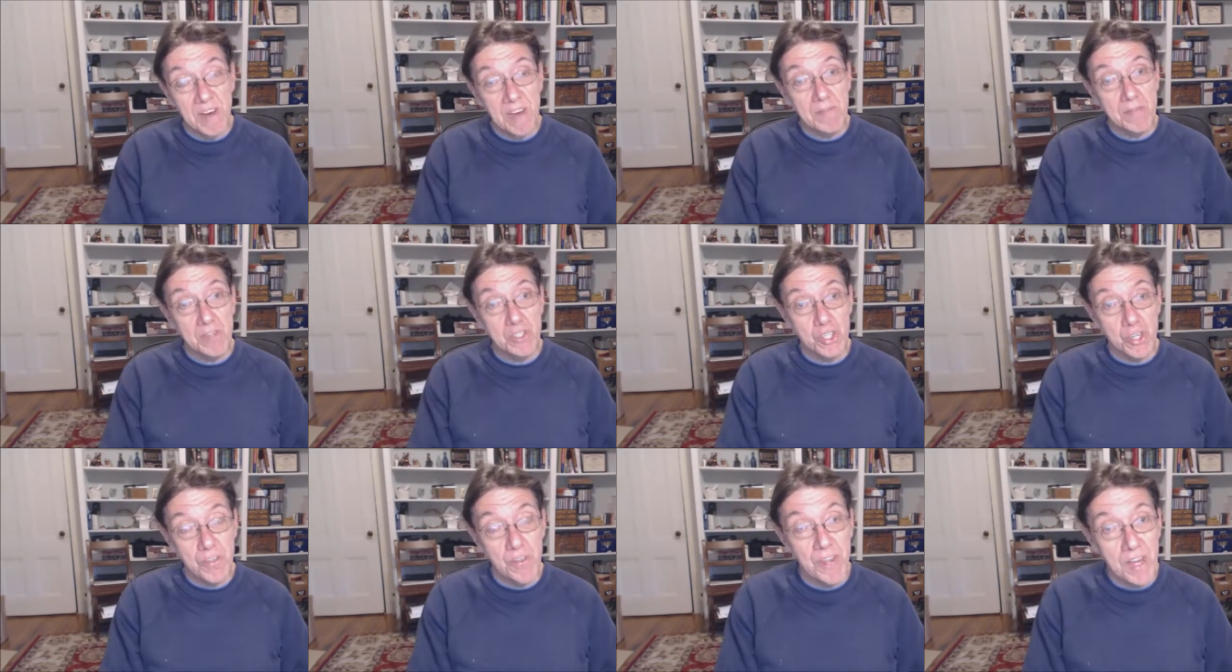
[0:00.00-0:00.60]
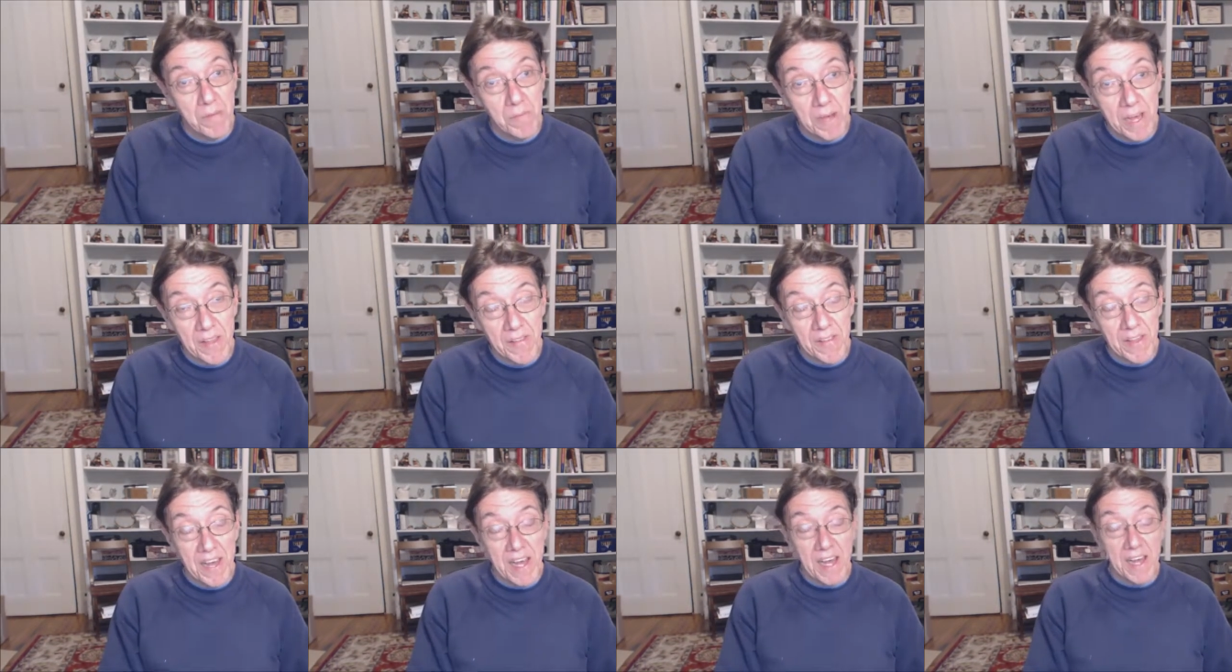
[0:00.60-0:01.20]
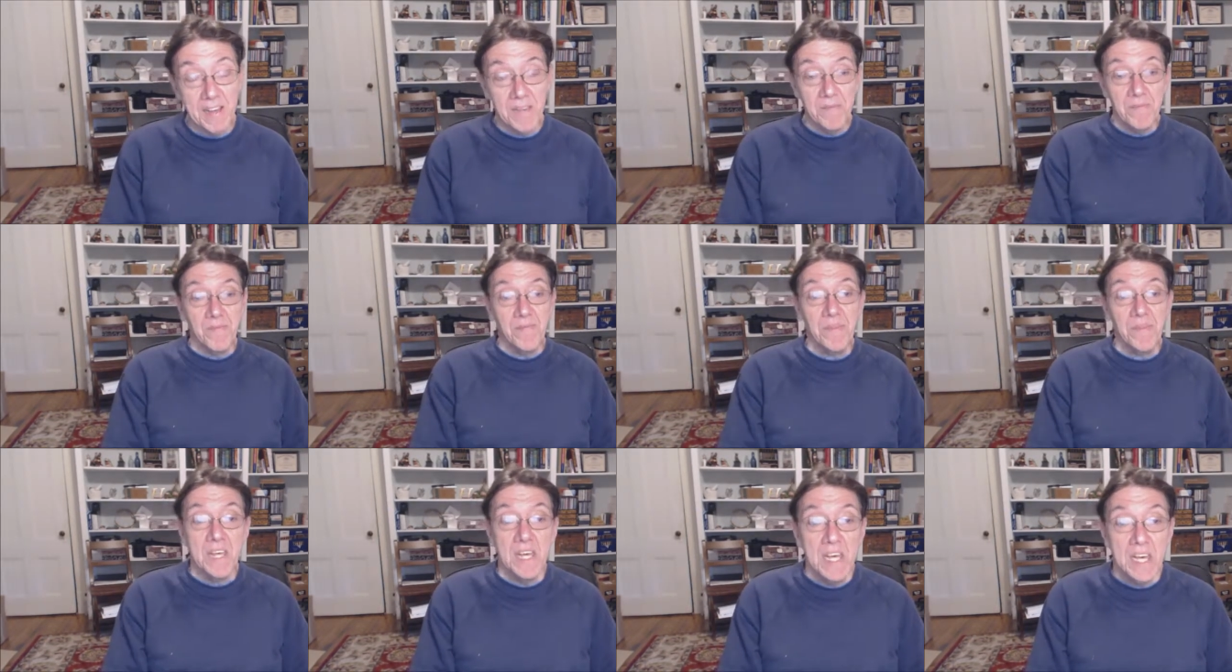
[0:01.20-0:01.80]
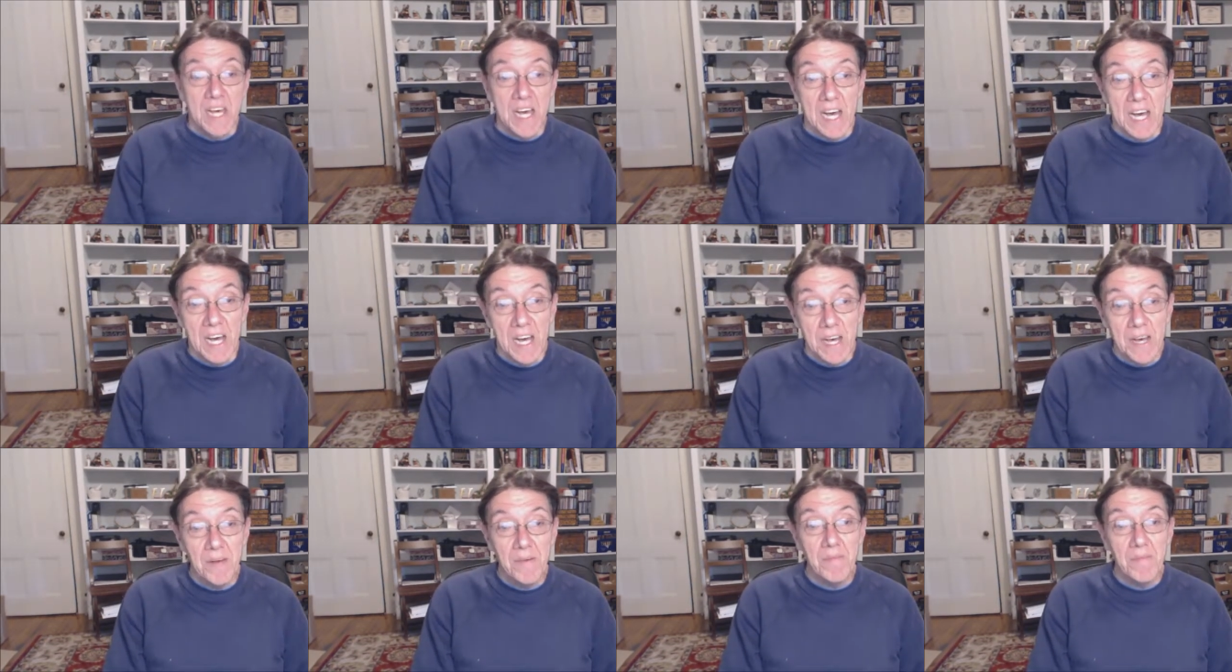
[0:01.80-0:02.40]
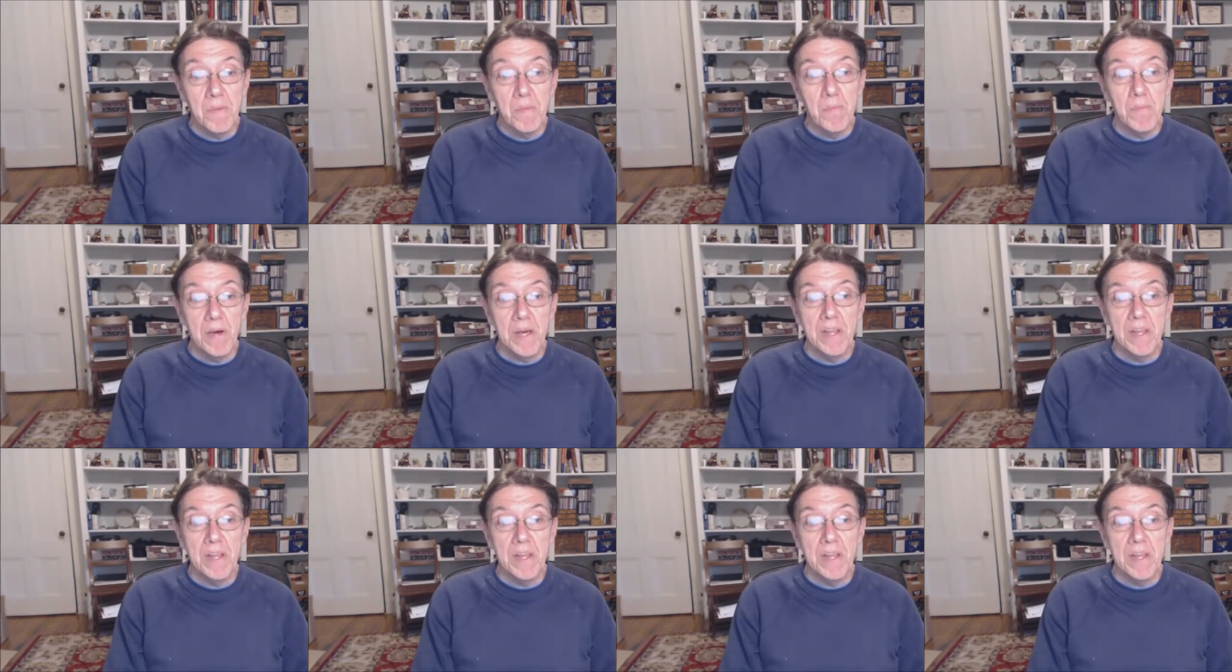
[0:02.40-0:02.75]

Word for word: Fiverr should think about that. Um,